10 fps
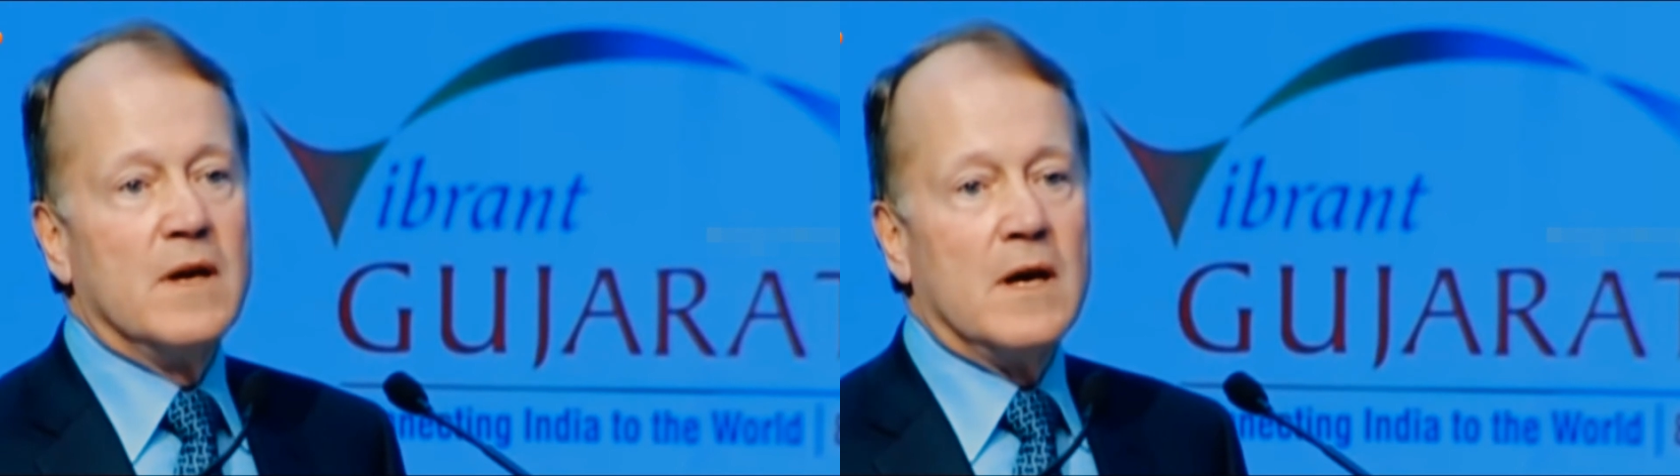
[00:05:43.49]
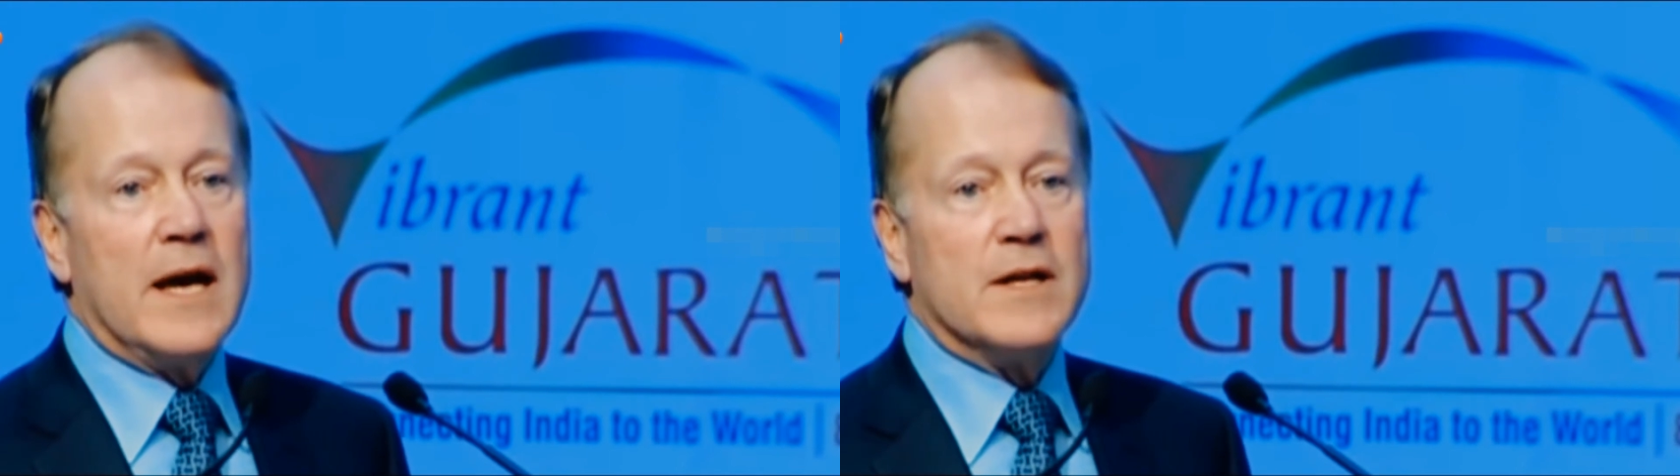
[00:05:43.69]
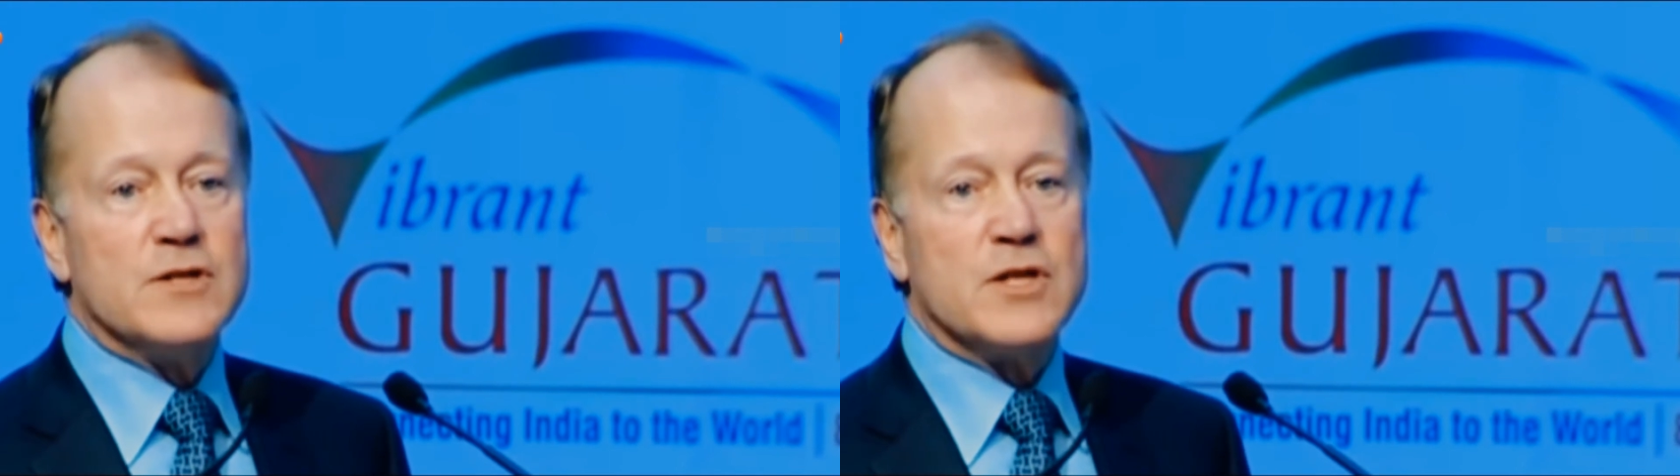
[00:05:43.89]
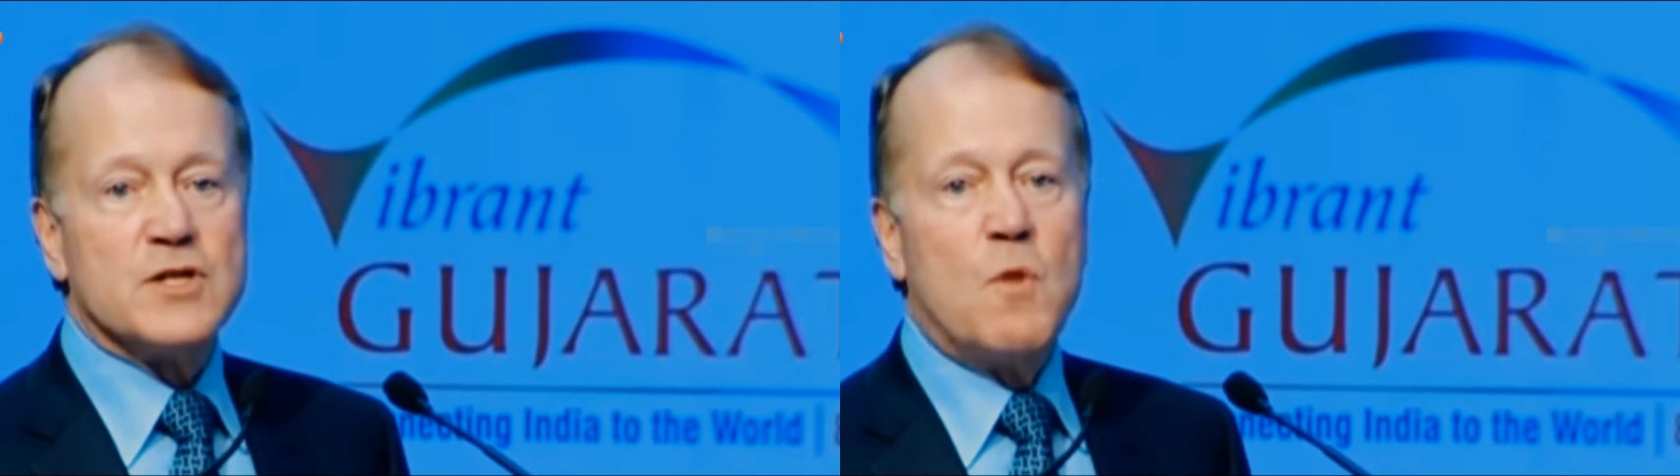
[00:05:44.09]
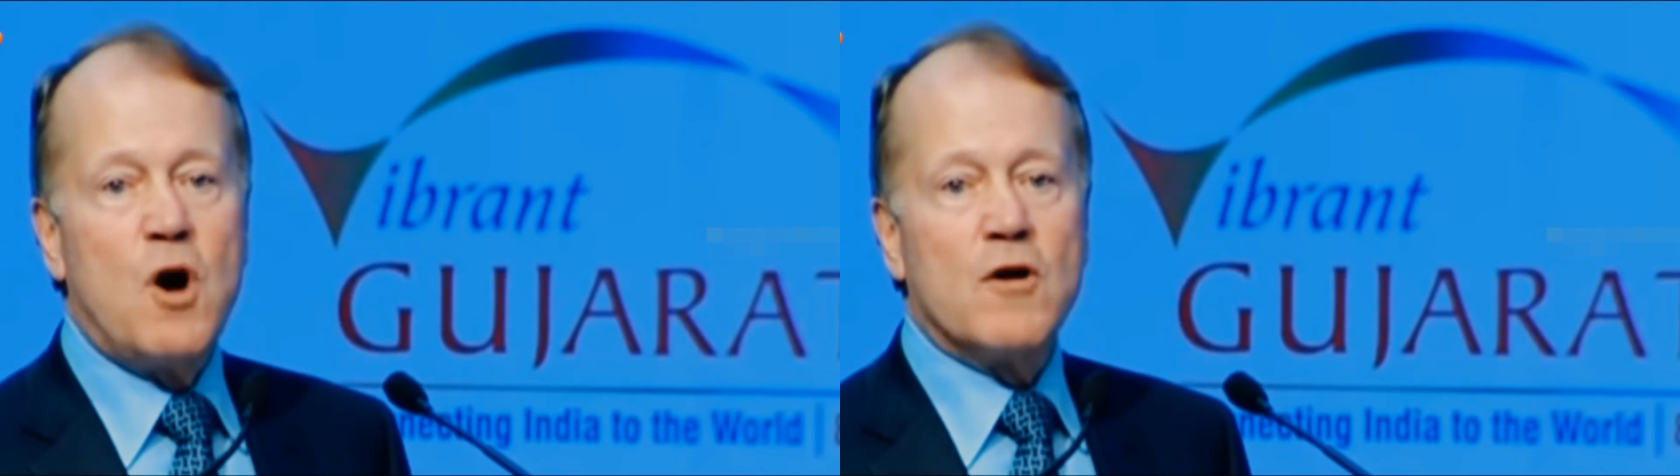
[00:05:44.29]
And it's the
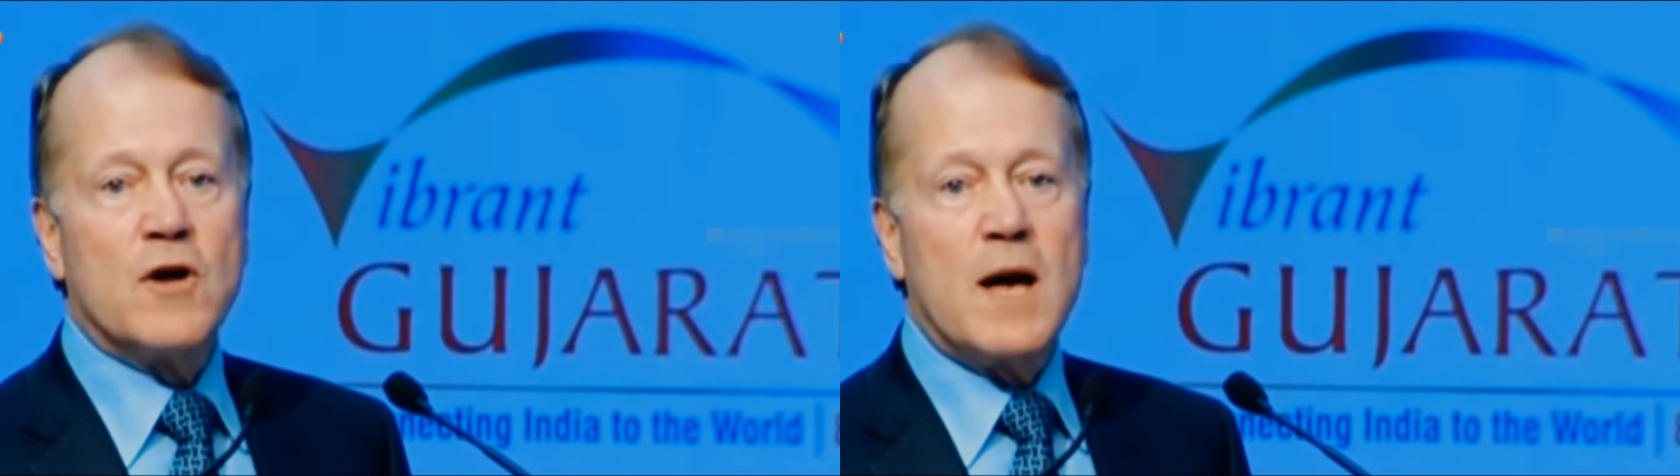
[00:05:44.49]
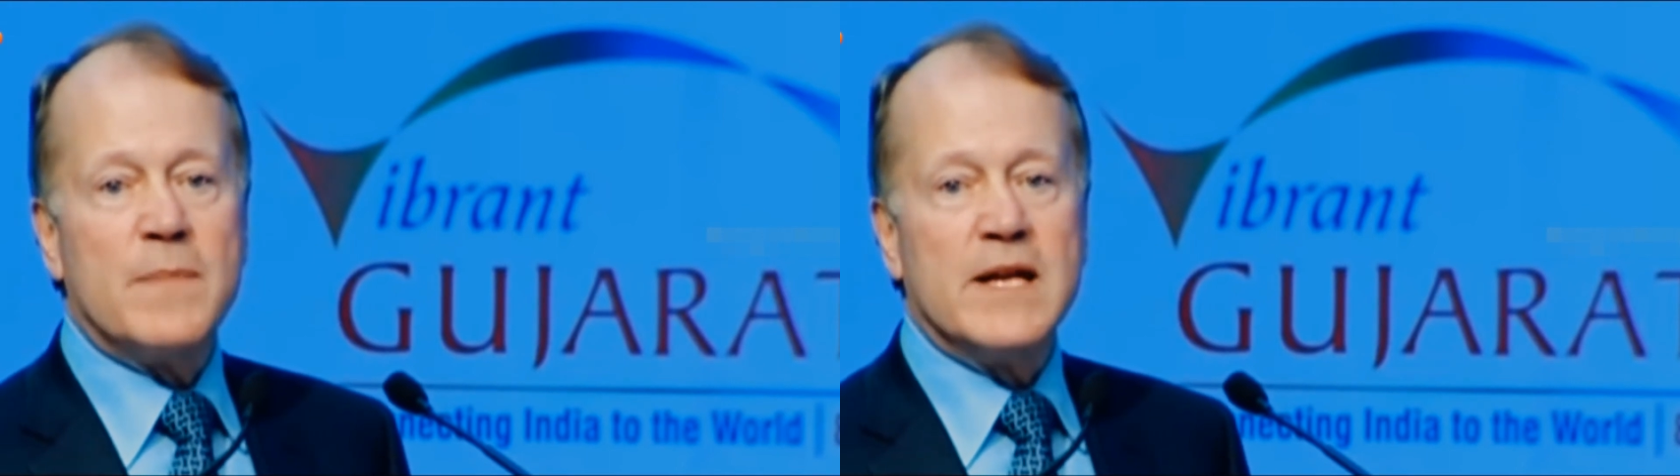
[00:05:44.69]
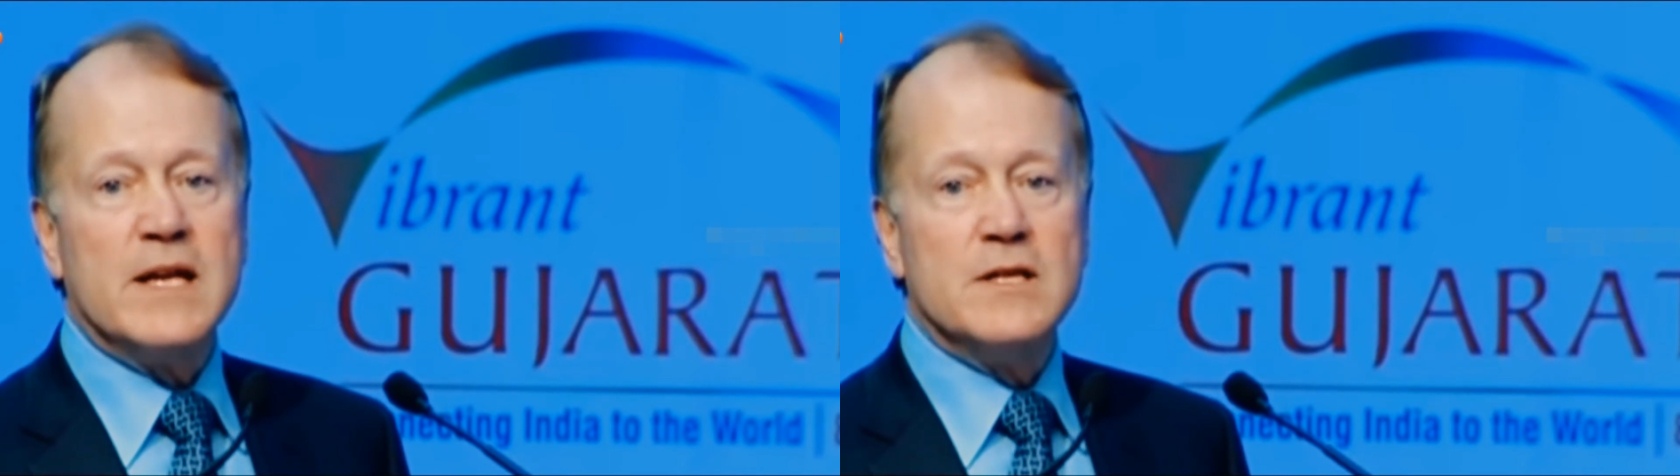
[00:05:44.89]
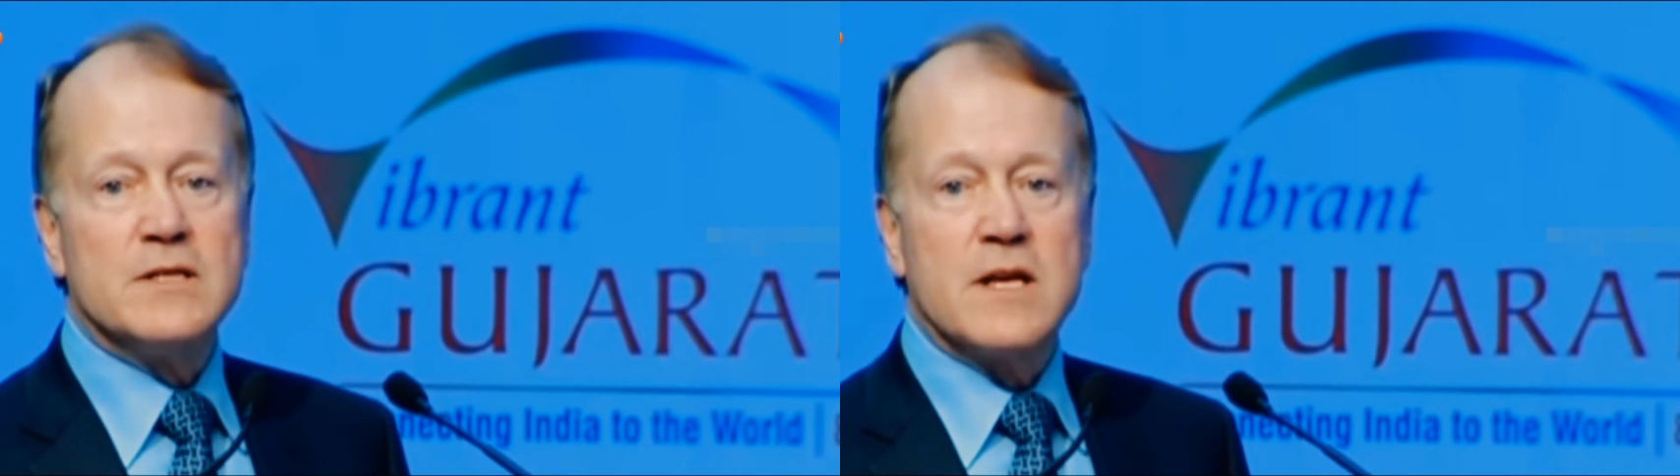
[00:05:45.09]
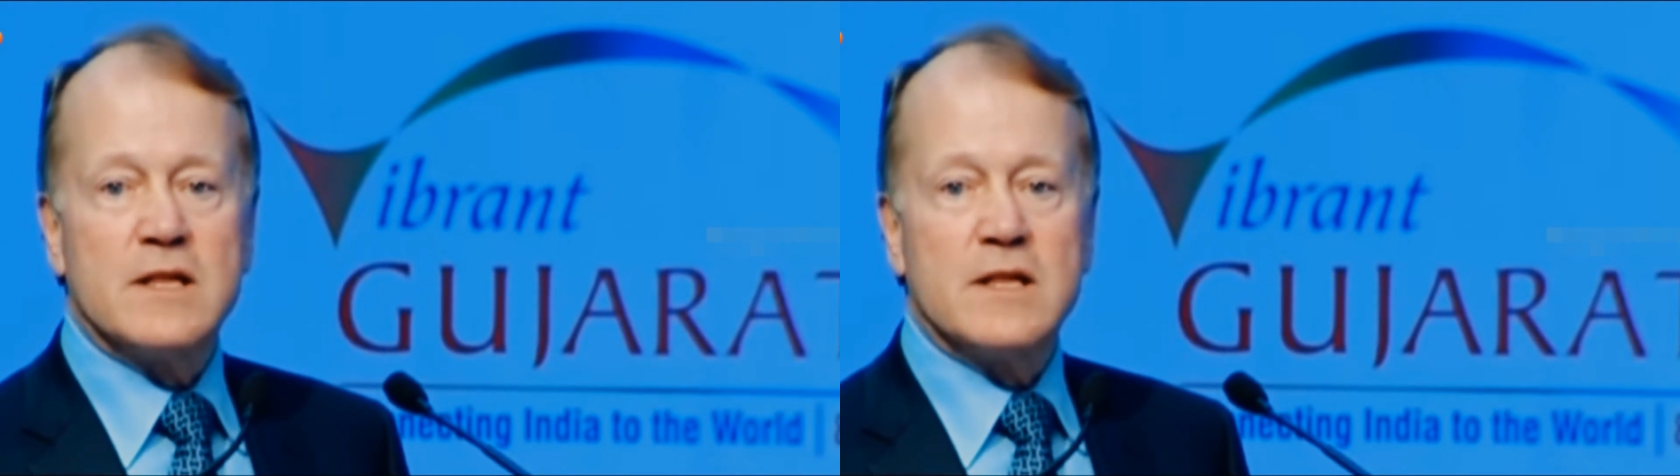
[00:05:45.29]
small companies